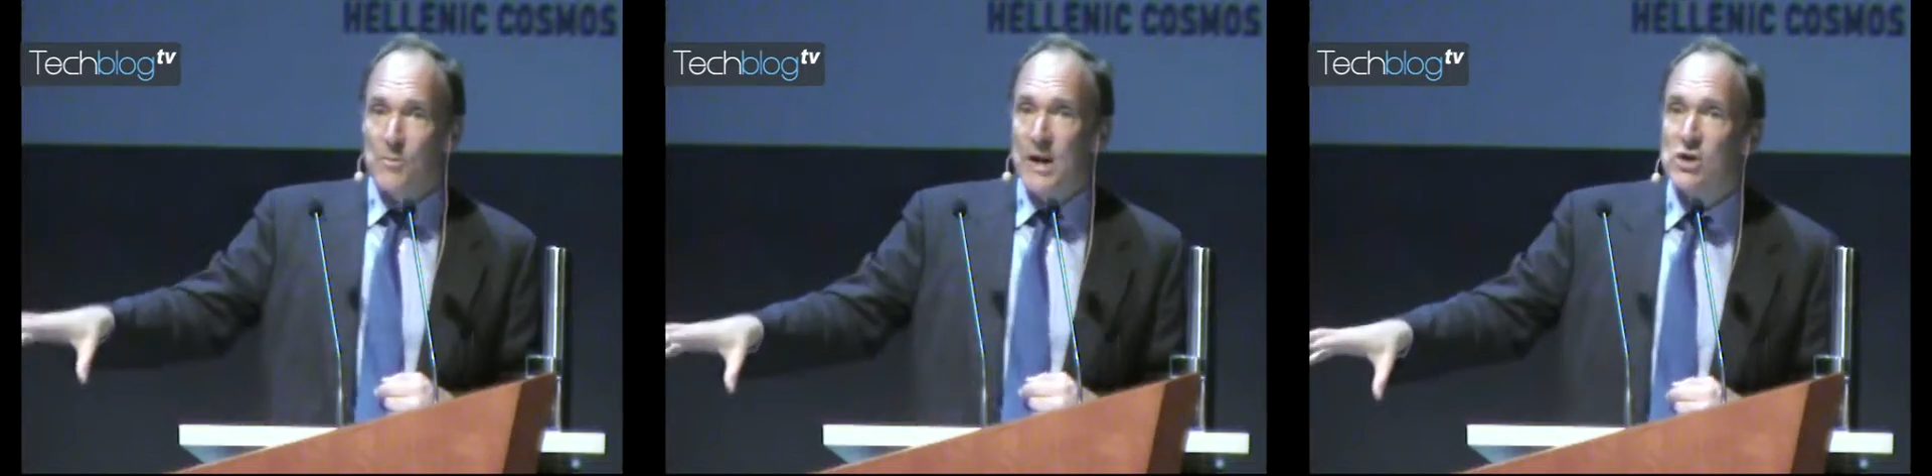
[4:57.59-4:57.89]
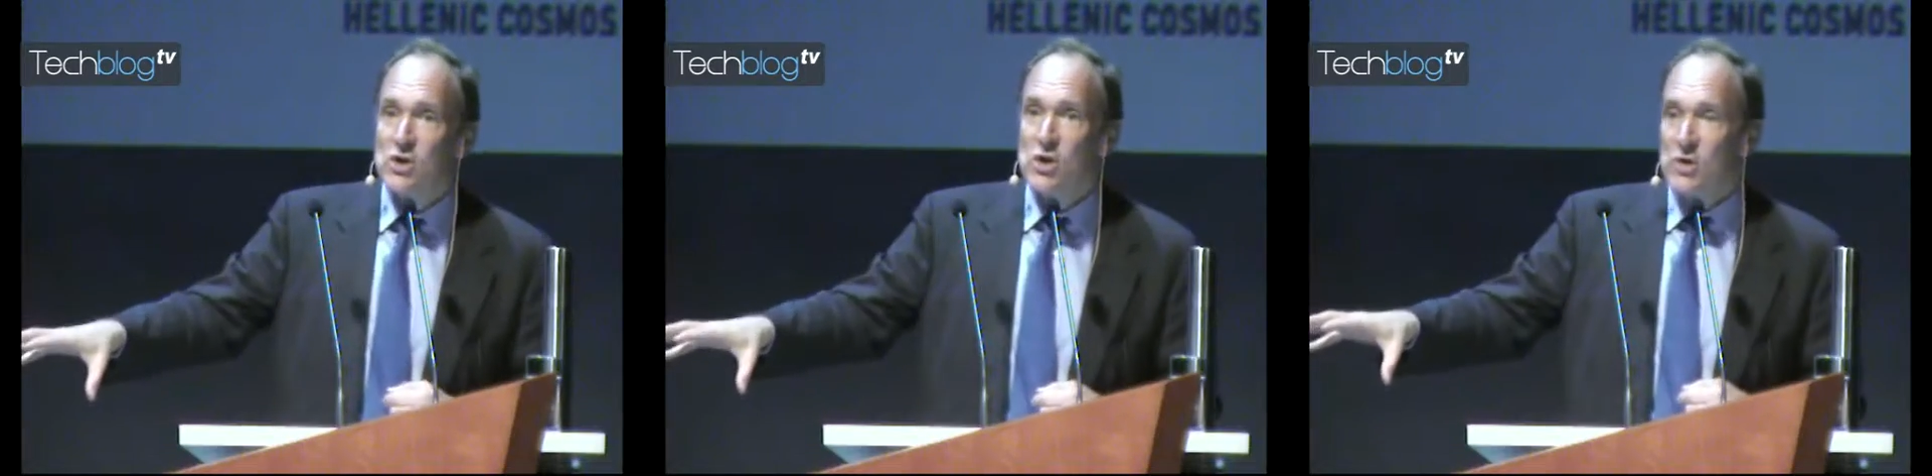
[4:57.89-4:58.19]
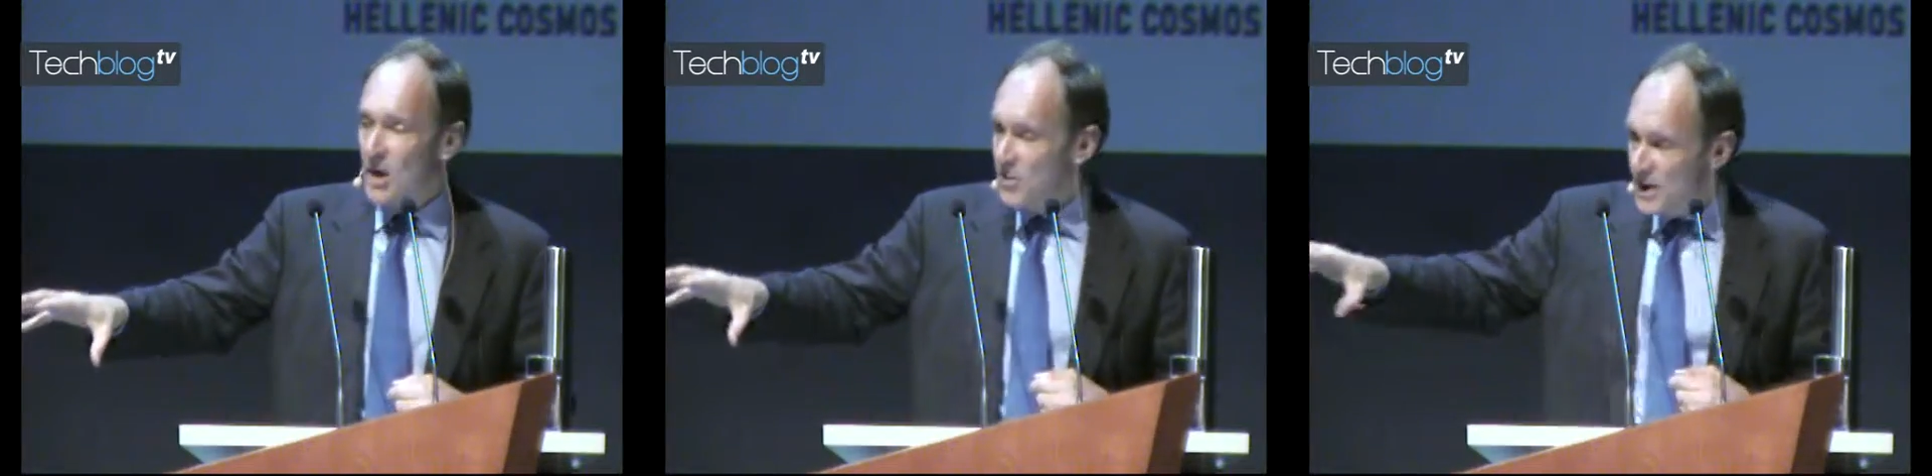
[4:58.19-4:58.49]
make
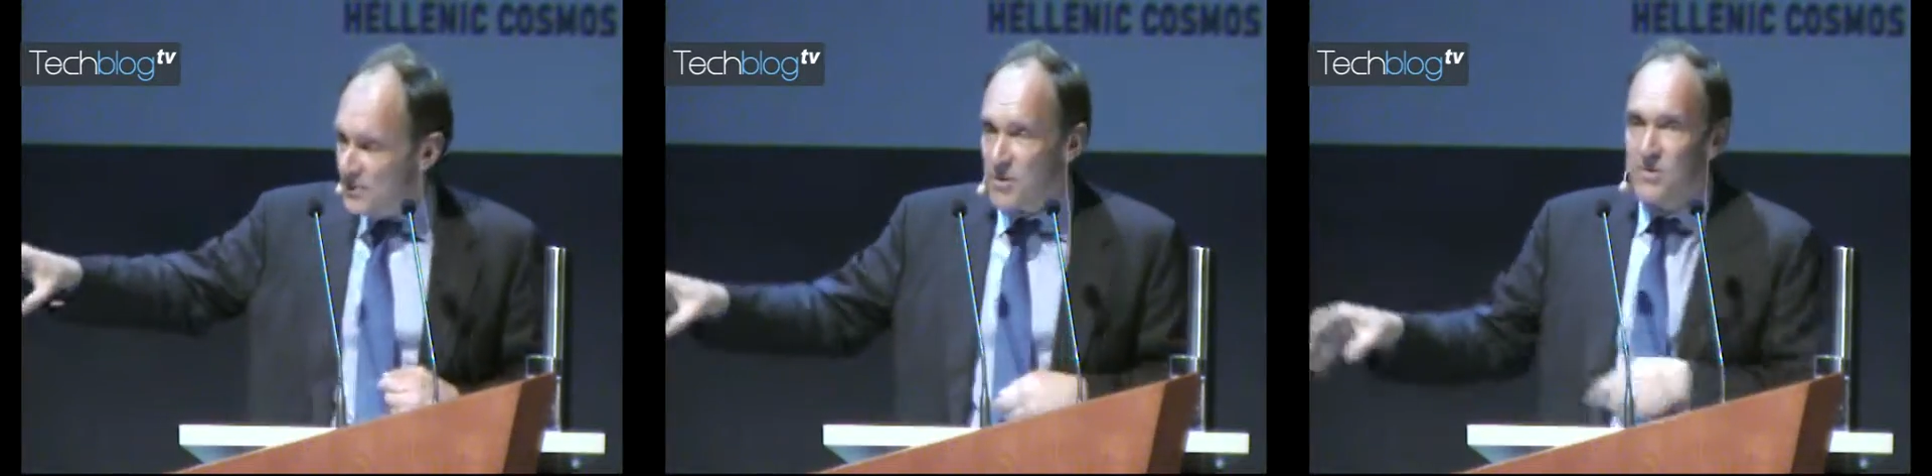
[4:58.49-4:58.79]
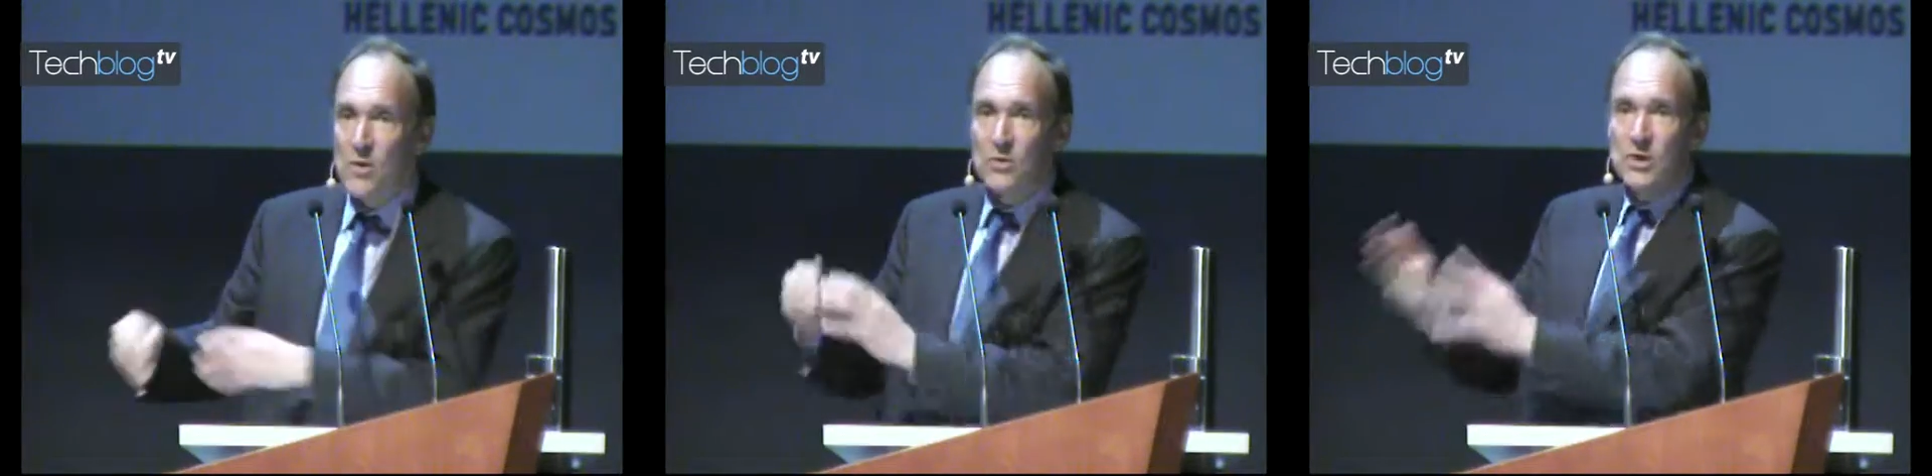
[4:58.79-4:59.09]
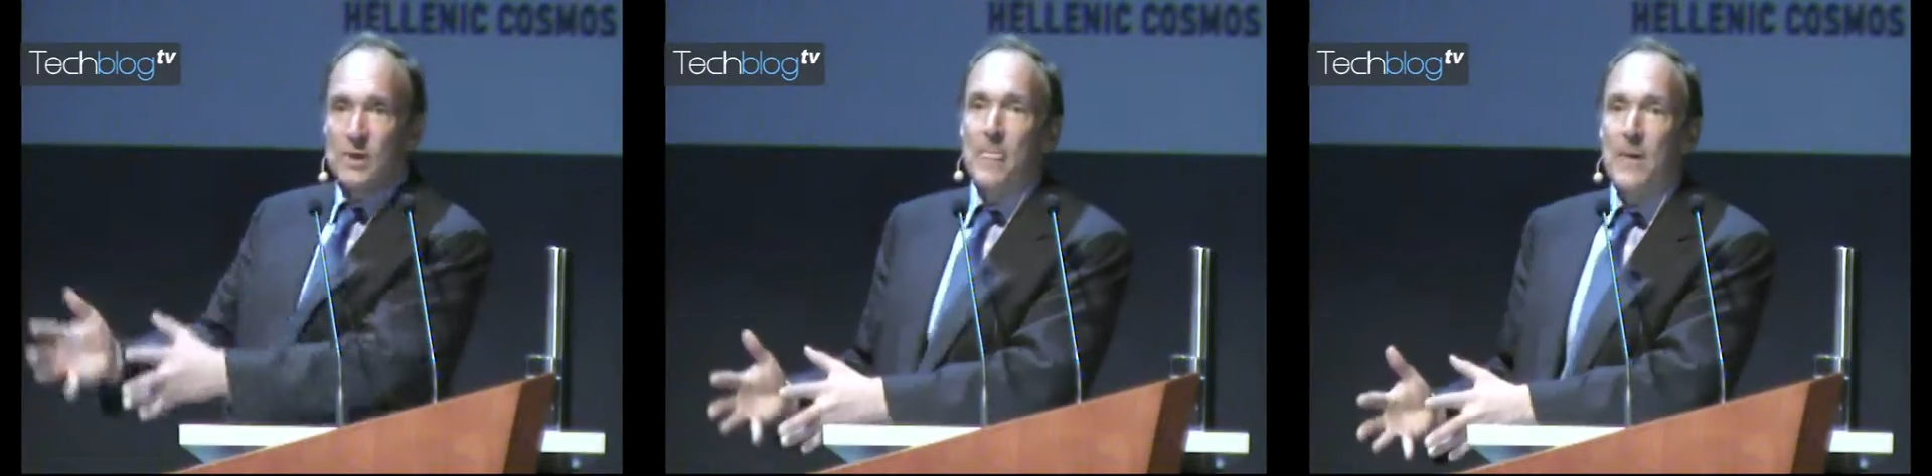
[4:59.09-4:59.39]
sure that we promote